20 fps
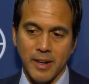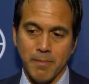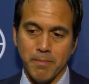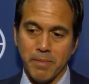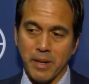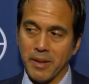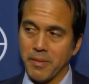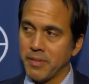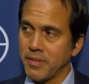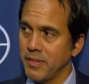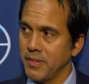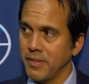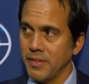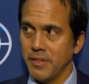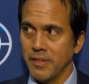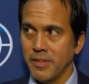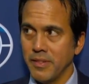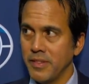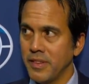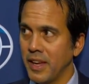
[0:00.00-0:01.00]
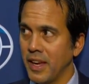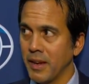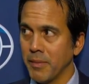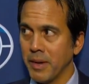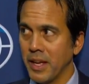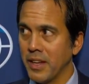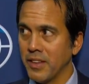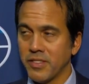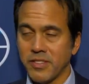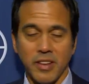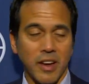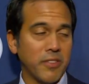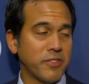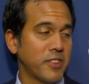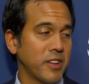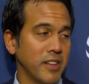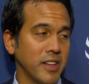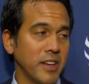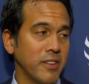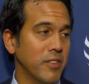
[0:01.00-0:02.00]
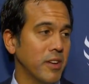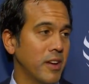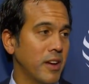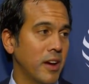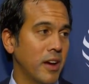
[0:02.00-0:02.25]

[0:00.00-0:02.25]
But dang, man, it's tough to leave